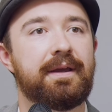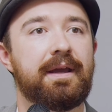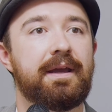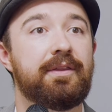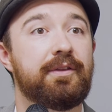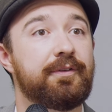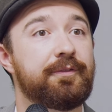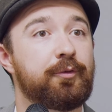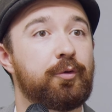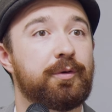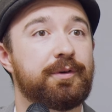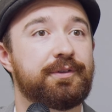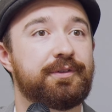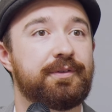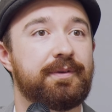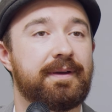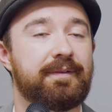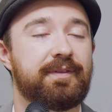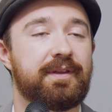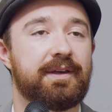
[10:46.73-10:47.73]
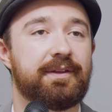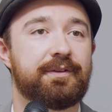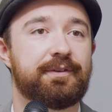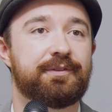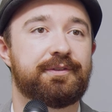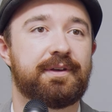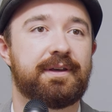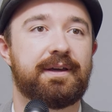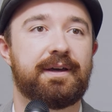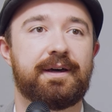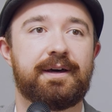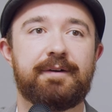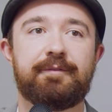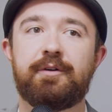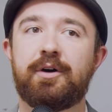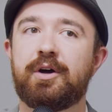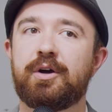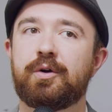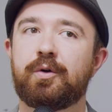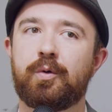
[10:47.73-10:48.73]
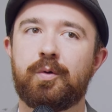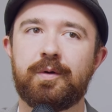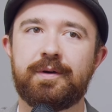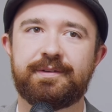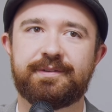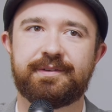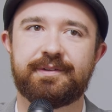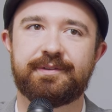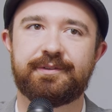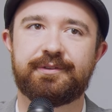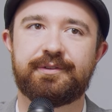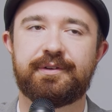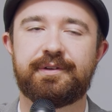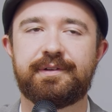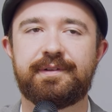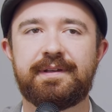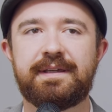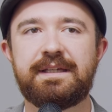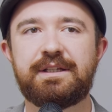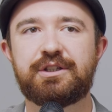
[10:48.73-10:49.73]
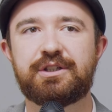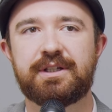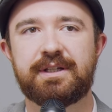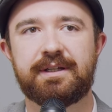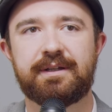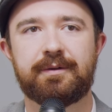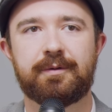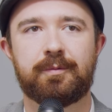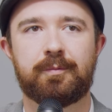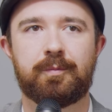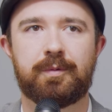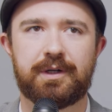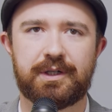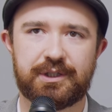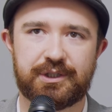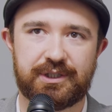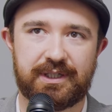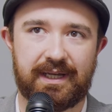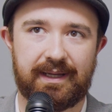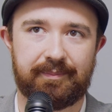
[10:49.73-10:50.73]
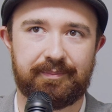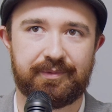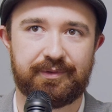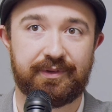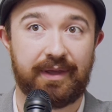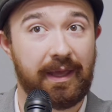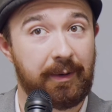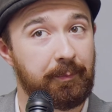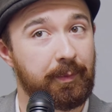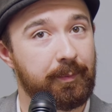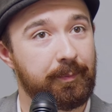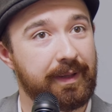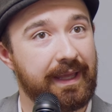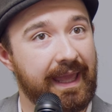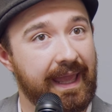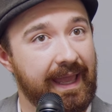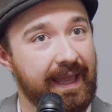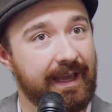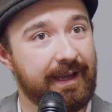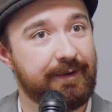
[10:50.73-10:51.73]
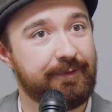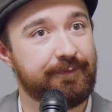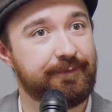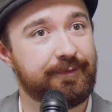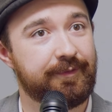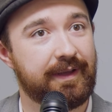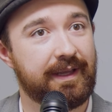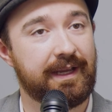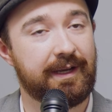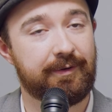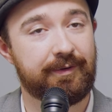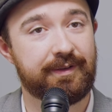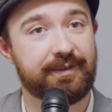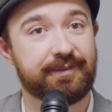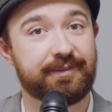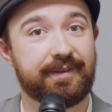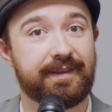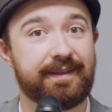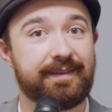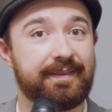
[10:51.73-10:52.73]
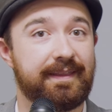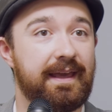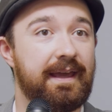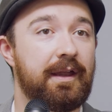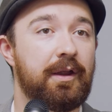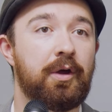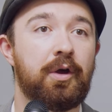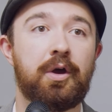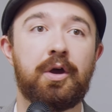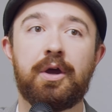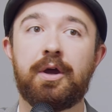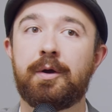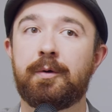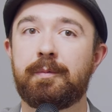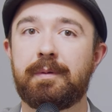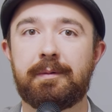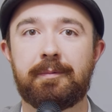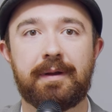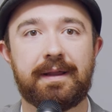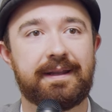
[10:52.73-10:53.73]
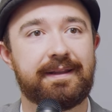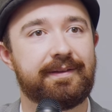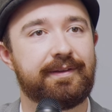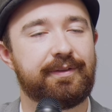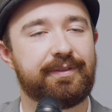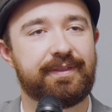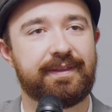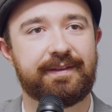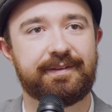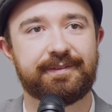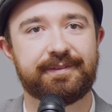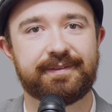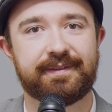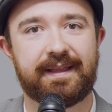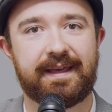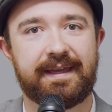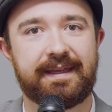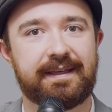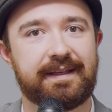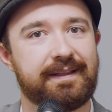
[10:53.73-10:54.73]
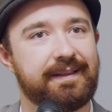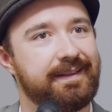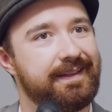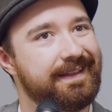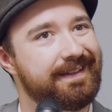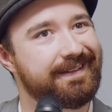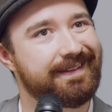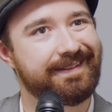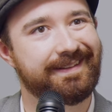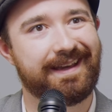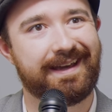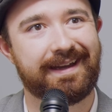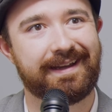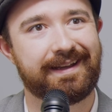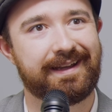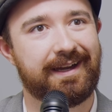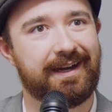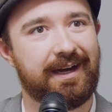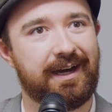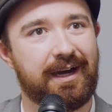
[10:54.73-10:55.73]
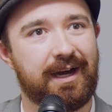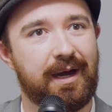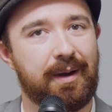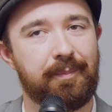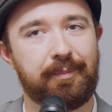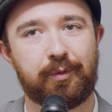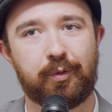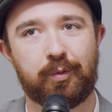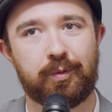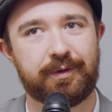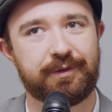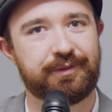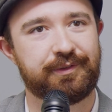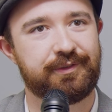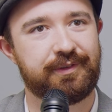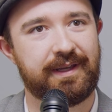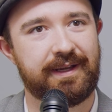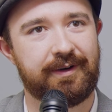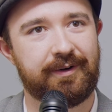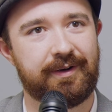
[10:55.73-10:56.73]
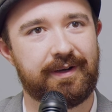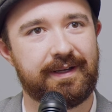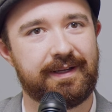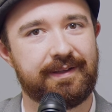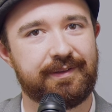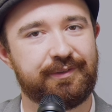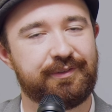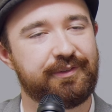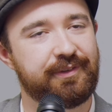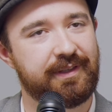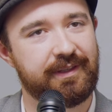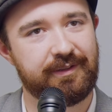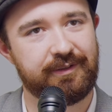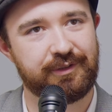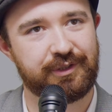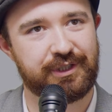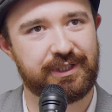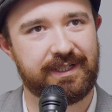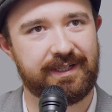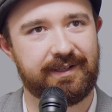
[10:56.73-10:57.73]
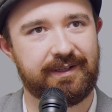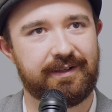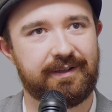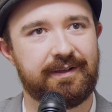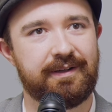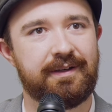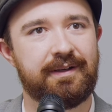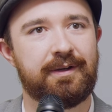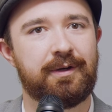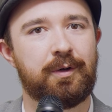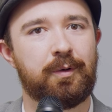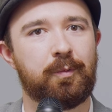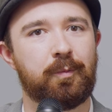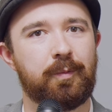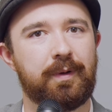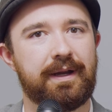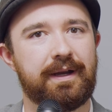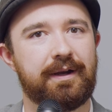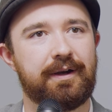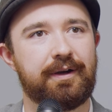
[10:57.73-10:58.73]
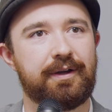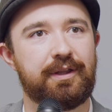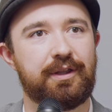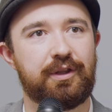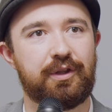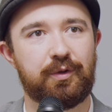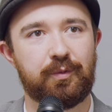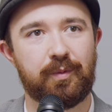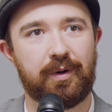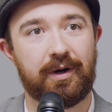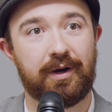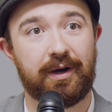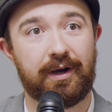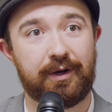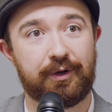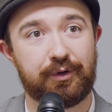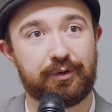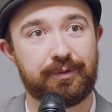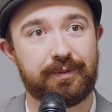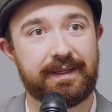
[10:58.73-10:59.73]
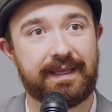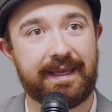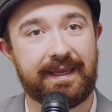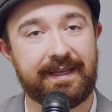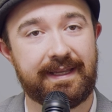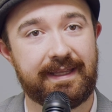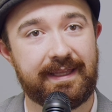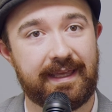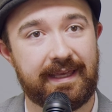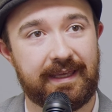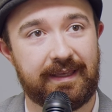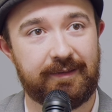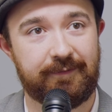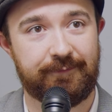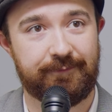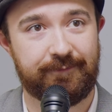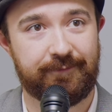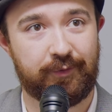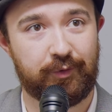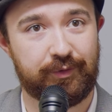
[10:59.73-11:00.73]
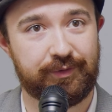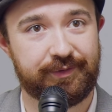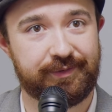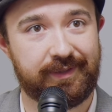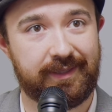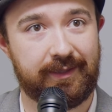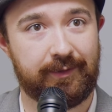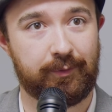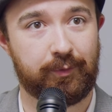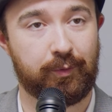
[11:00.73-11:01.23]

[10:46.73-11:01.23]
And then, of course, you have the other set of courses, teaching, workshops. And when we have areas like that, we run into things like lynda.com, Coursera, Skillshare, where you are creating a full-scale